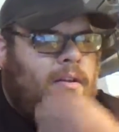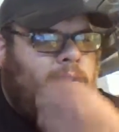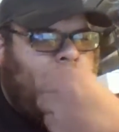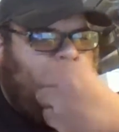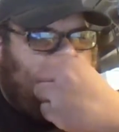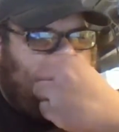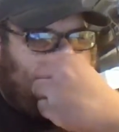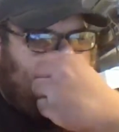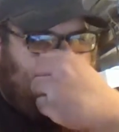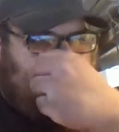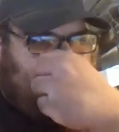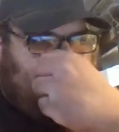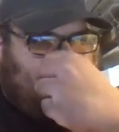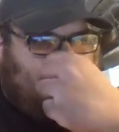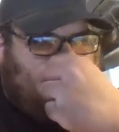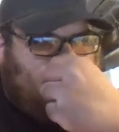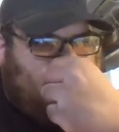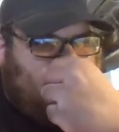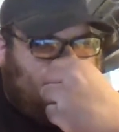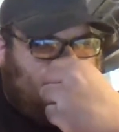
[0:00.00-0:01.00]
That's Core
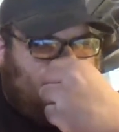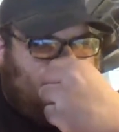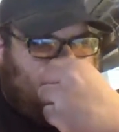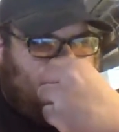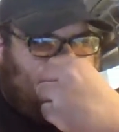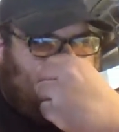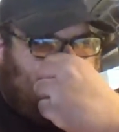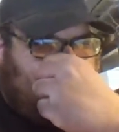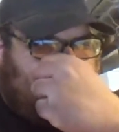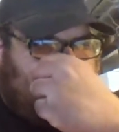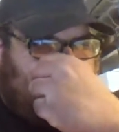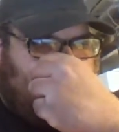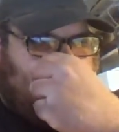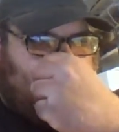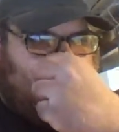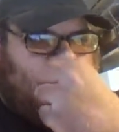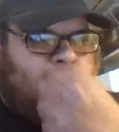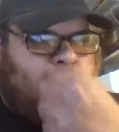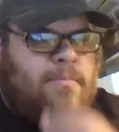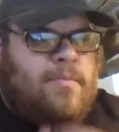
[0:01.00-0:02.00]
i3
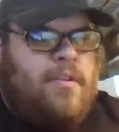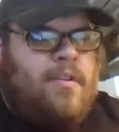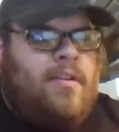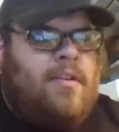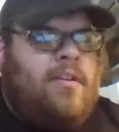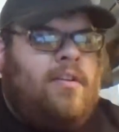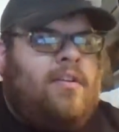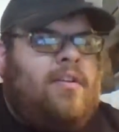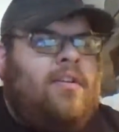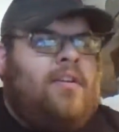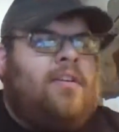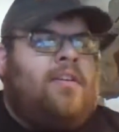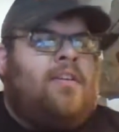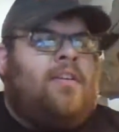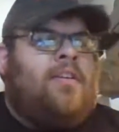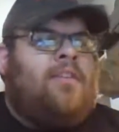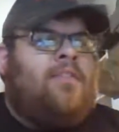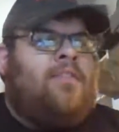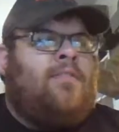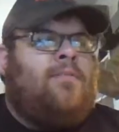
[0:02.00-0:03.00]
processor, 8
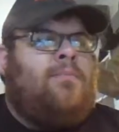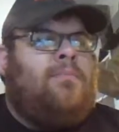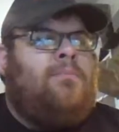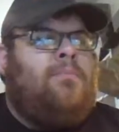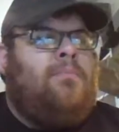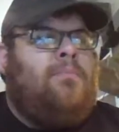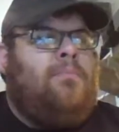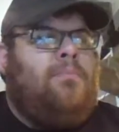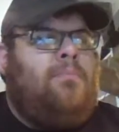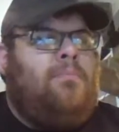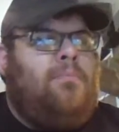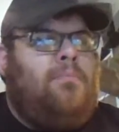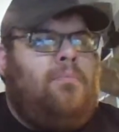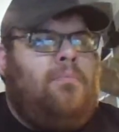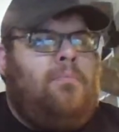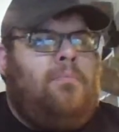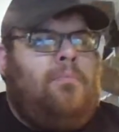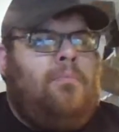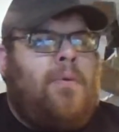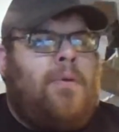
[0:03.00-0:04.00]
gigs of
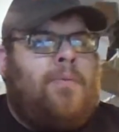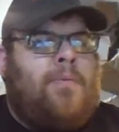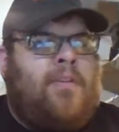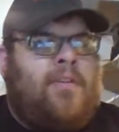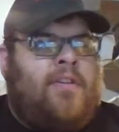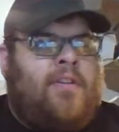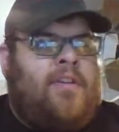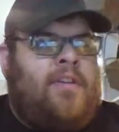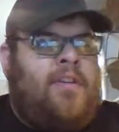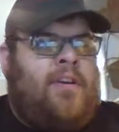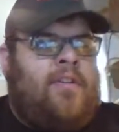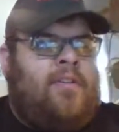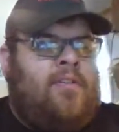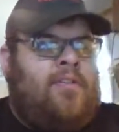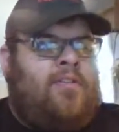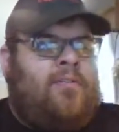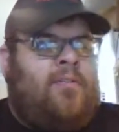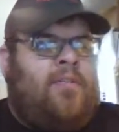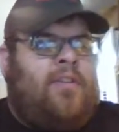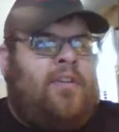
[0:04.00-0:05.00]
memory, and then
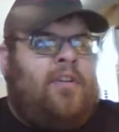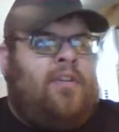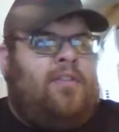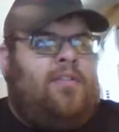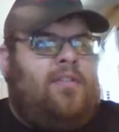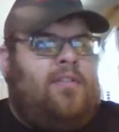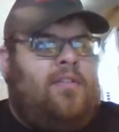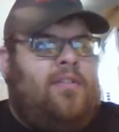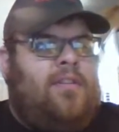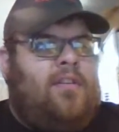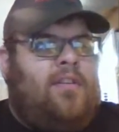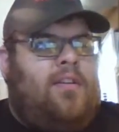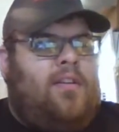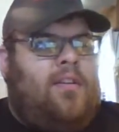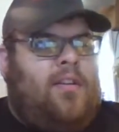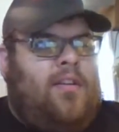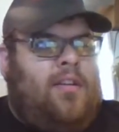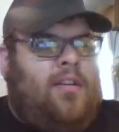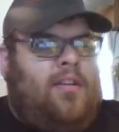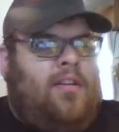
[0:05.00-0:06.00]
128
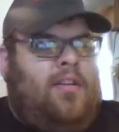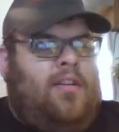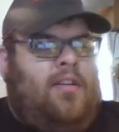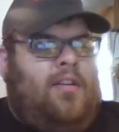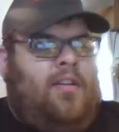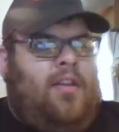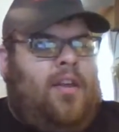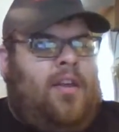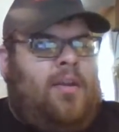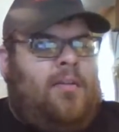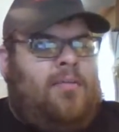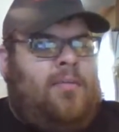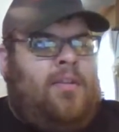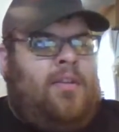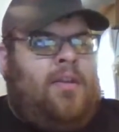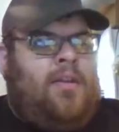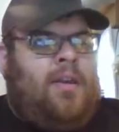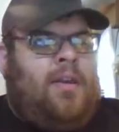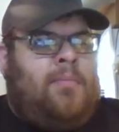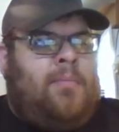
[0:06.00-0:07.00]

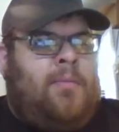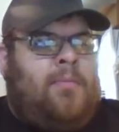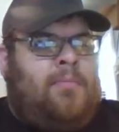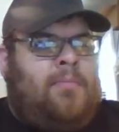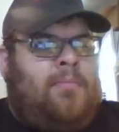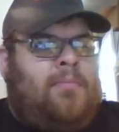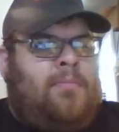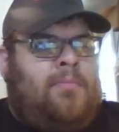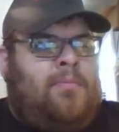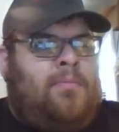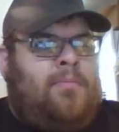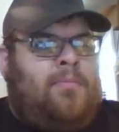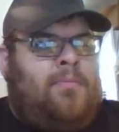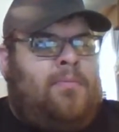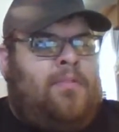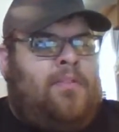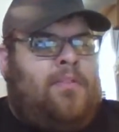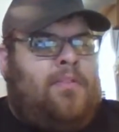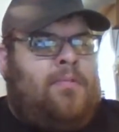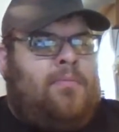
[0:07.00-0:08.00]

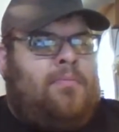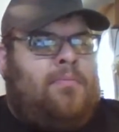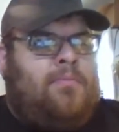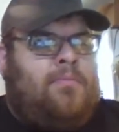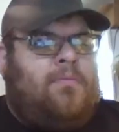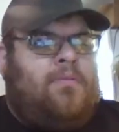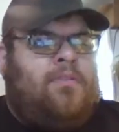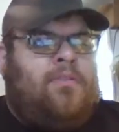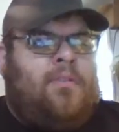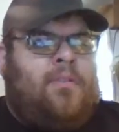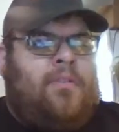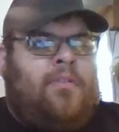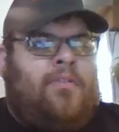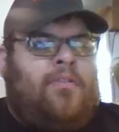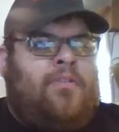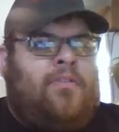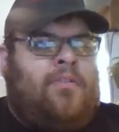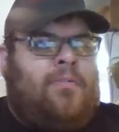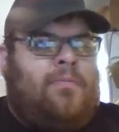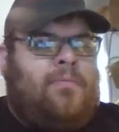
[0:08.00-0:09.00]
eMMC
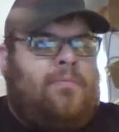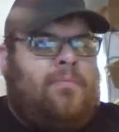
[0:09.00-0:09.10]
storage.